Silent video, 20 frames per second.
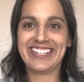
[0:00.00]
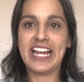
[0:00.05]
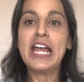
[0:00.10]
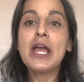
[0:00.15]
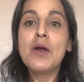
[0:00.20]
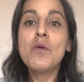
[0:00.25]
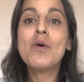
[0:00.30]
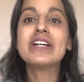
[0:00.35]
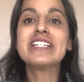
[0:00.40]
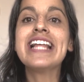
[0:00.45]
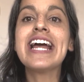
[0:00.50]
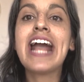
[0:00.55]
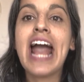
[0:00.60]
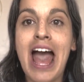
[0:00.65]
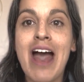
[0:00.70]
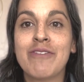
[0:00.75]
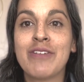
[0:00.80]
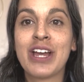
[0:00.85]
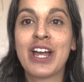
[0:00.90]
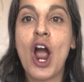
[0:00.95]
It was like
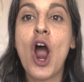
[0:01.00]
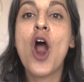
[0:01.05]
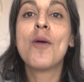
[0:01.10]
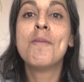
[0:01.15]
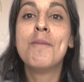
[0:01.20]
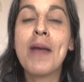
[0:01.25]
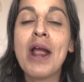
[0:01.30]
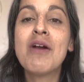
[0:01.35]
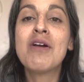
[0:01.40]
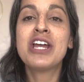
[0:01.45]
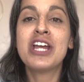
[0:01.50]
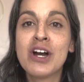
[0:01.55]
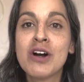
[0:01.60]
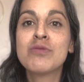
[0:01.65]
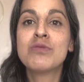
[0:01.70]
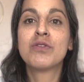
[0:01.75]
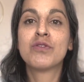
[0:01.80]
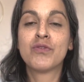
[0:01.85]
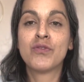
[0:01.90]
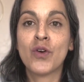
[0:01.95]
having our very
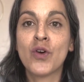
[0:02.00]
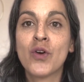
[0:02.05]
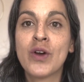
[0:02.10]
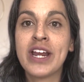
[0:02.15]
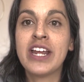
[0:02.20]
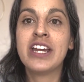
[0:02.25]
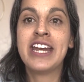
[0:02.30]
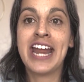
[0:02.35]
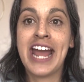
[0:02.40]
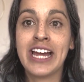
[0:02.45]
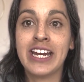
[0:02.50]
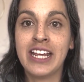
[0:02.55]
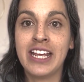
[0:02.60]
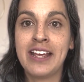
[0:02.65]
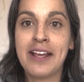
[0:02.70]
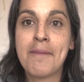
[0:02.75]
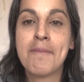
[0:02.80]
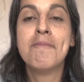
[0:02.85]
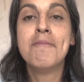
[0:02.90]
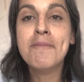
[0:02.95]
own furry nanny,
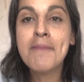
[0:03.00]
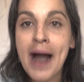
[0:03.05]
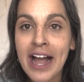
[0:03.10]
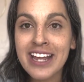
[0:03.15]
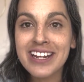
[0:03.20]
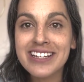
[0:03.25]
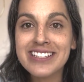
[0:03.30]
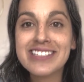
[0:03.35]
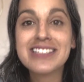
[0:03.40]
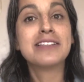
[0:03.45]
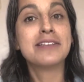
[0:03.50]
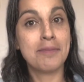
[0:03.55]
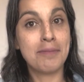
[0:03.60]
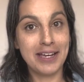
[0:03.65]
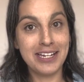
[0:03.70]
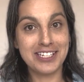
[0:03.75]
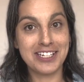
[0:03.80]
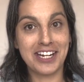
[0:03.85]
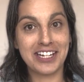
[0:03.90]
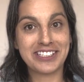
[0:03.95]
minus the
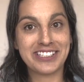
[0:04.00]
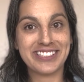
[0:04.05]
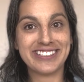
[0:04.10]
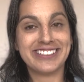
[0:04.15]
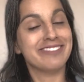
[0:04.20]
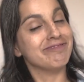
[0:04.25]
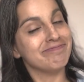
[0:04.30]
paychecks.